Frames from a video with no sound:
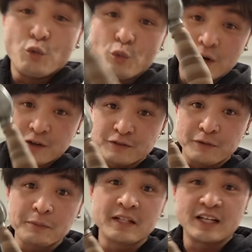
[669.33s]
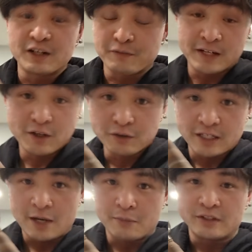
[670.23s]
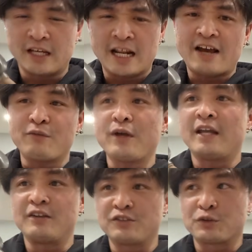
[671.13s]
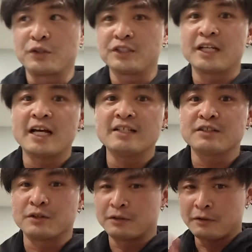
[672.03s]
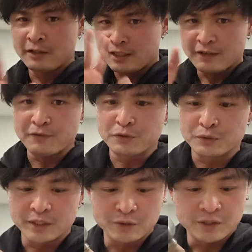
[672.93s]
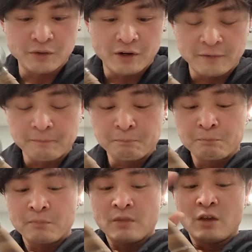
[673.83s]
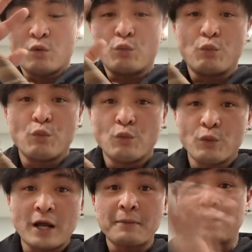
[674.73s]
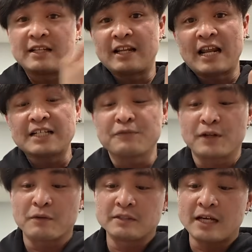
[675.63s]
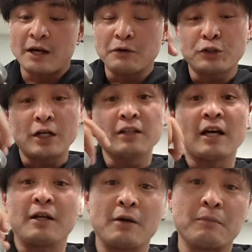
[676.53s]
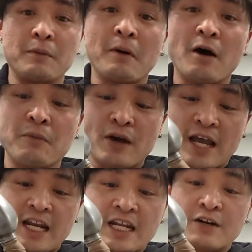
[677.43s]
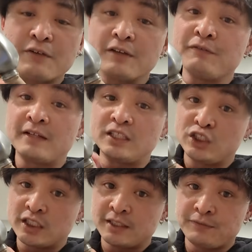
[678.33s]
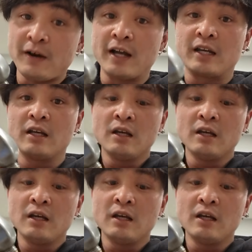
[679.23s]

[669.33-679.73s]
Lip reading: When I was filming the other video, the camera died halfway and the storage died, so nothing was really going wrong. What happened in the last video is that I was trying to tighten up the pommel and everything fit just fine.